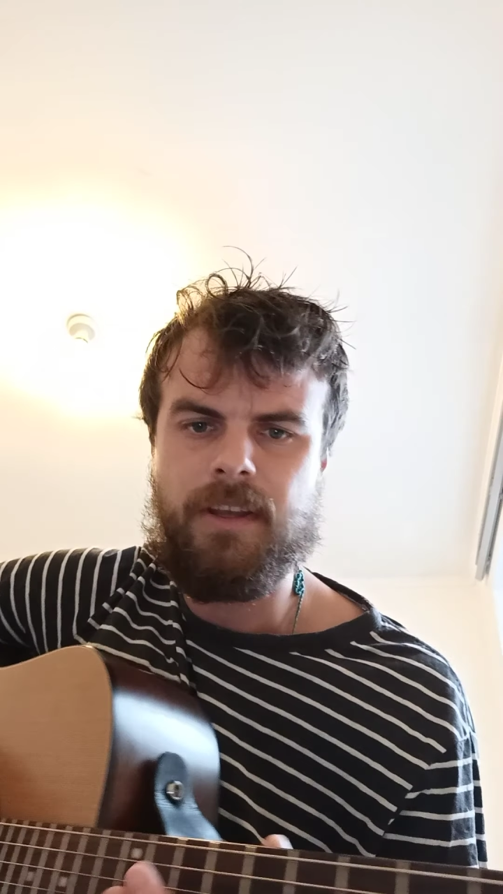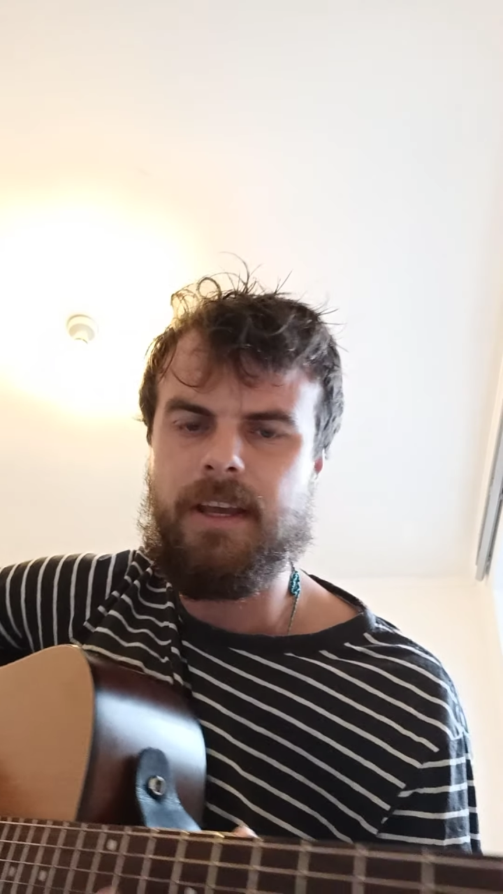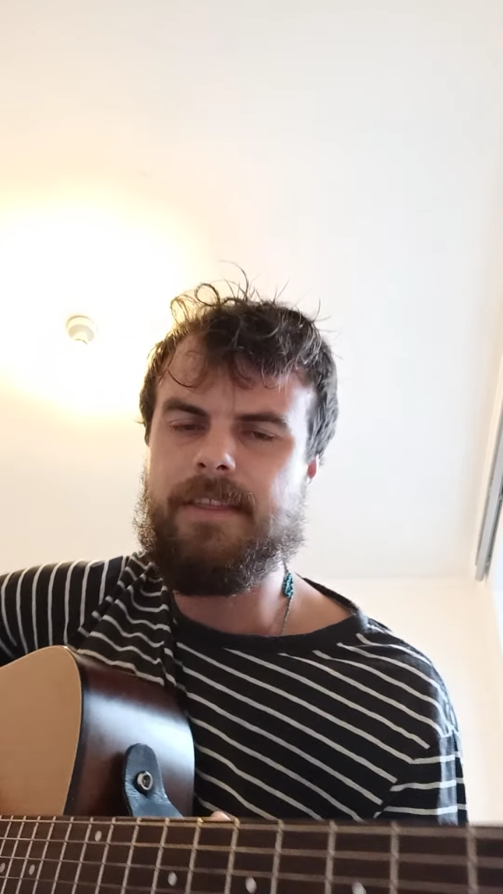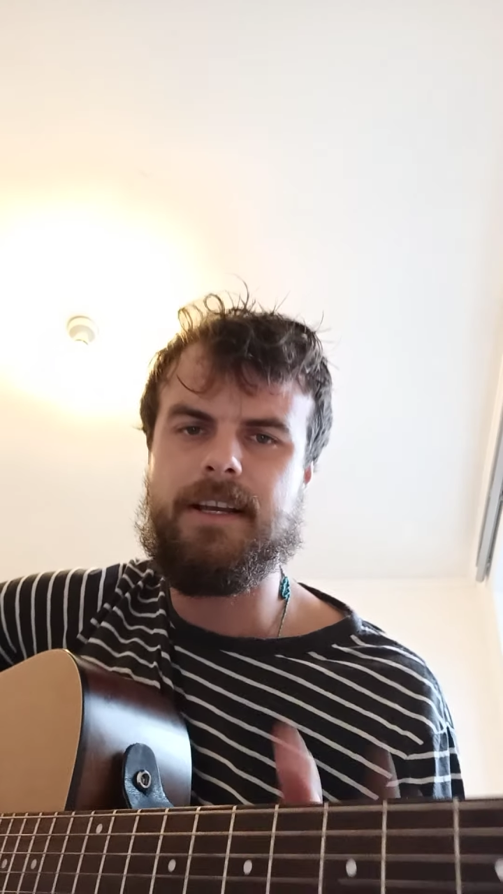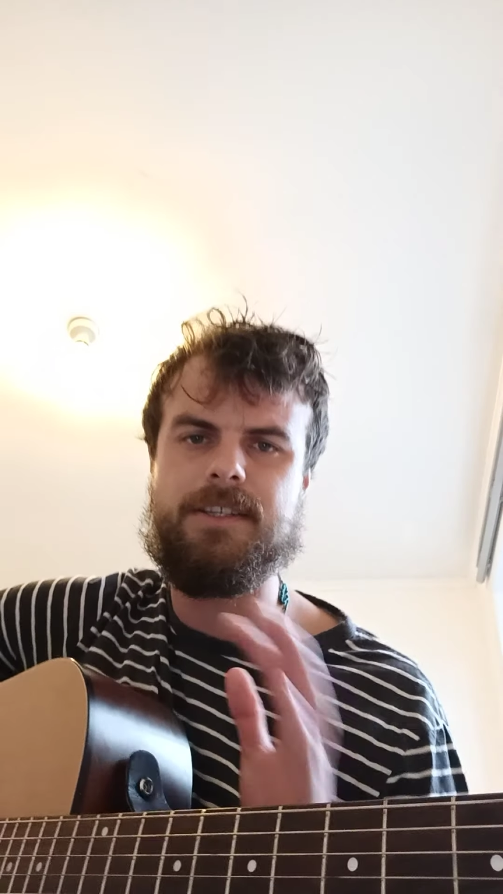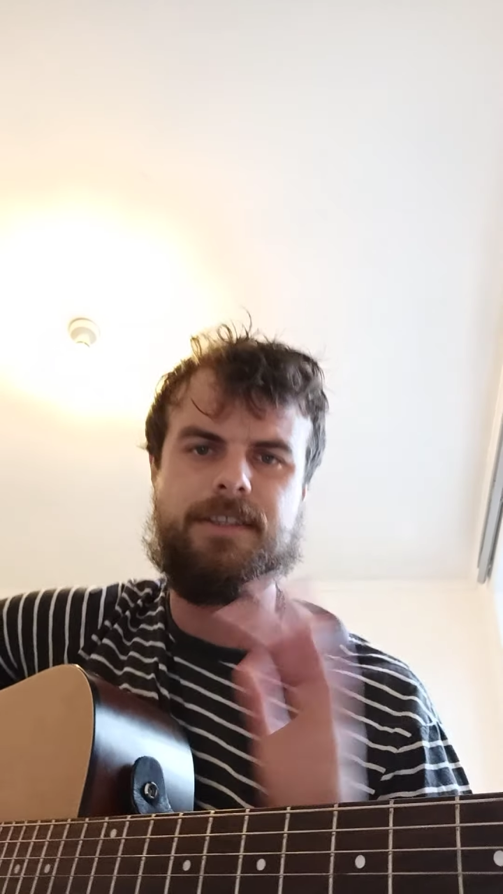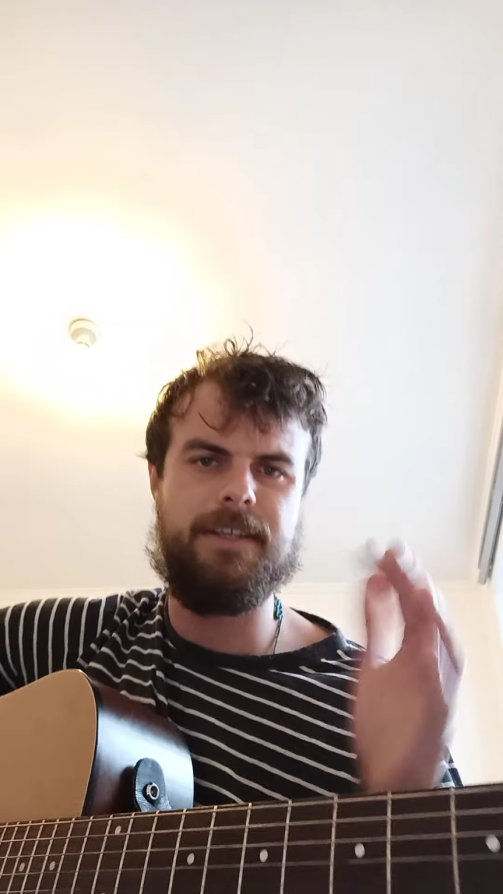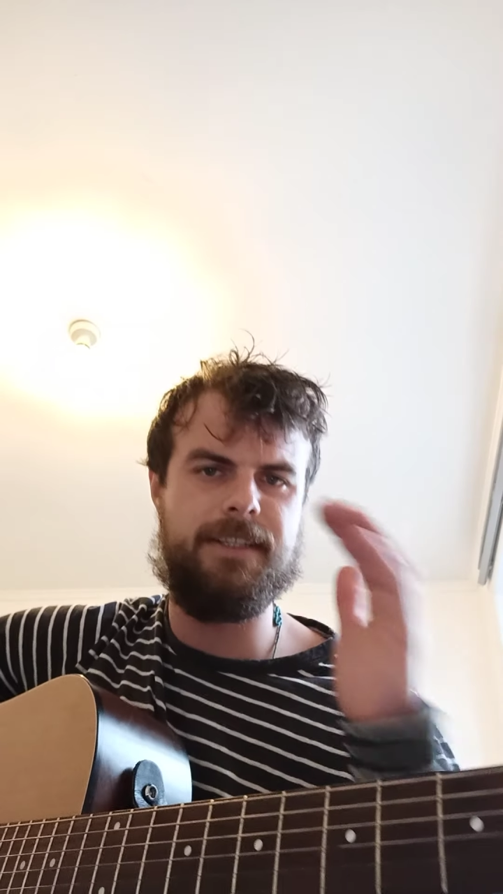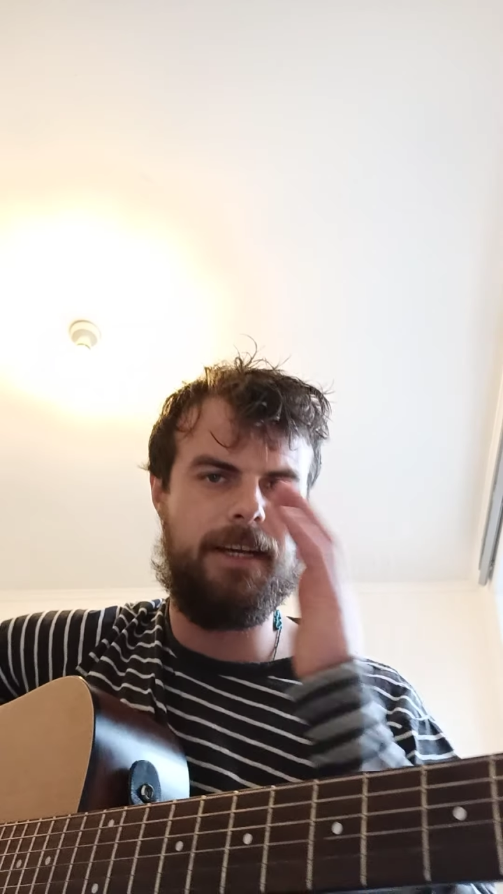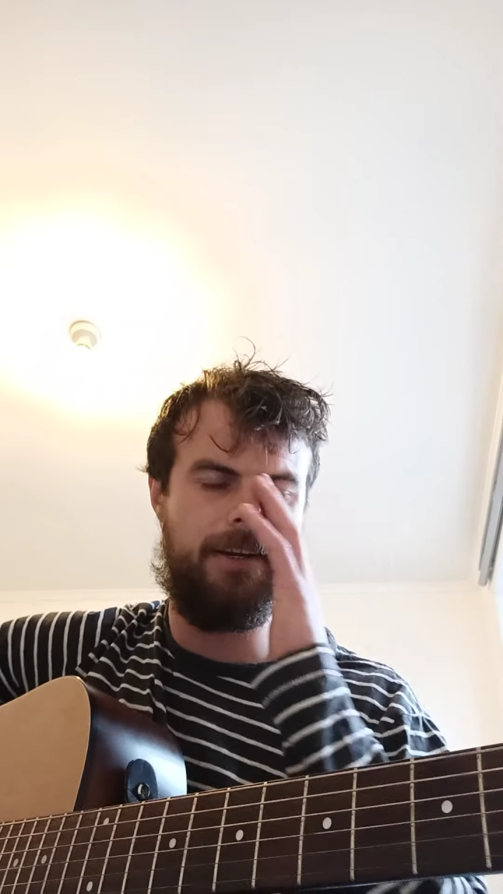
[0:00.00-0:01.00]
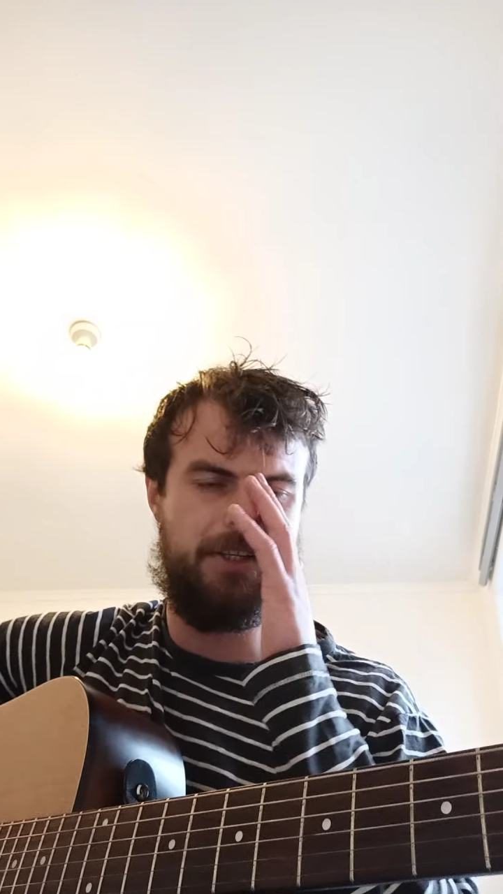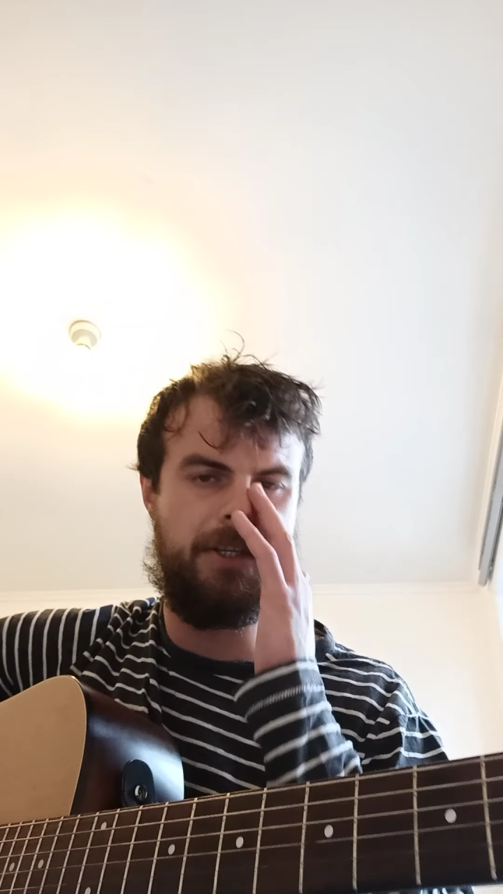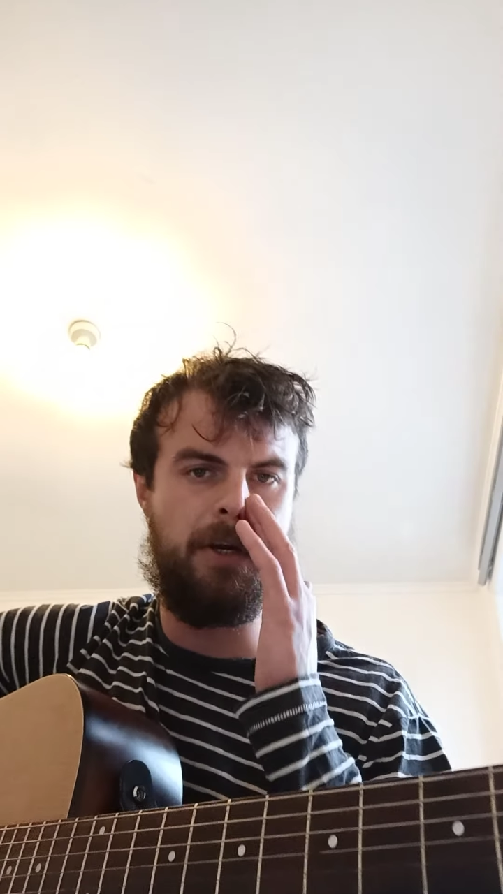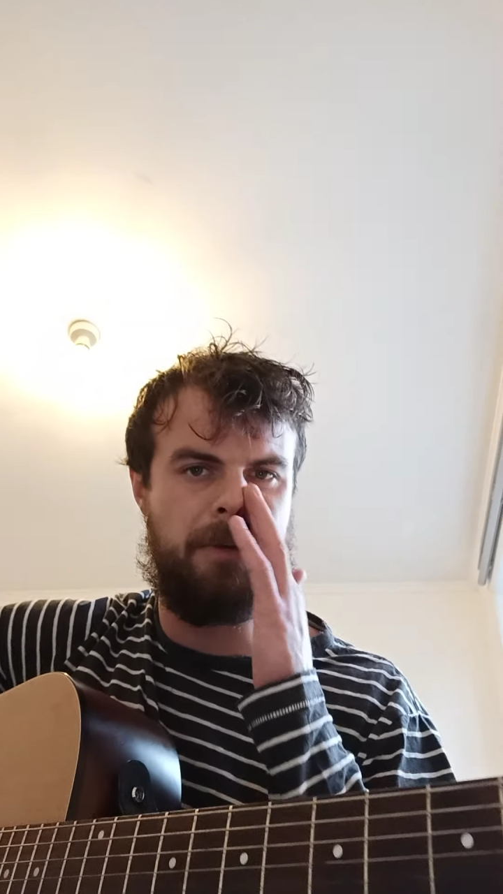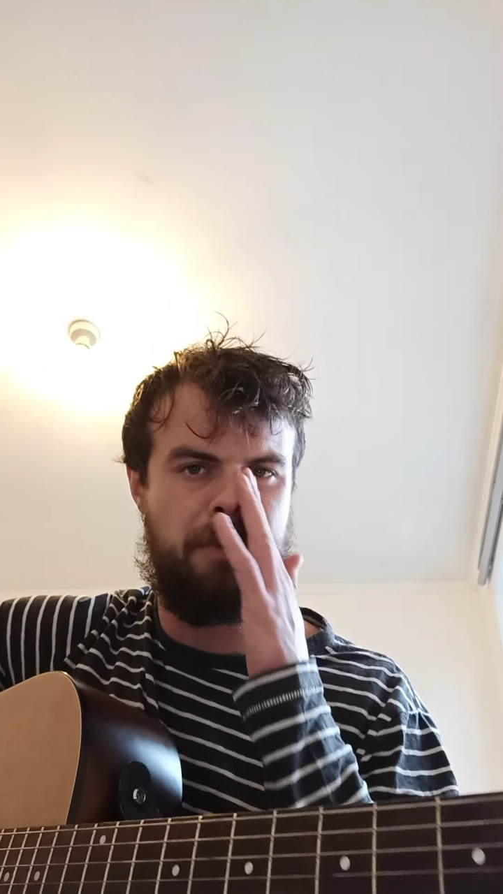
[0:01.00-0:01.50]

And that's the entire song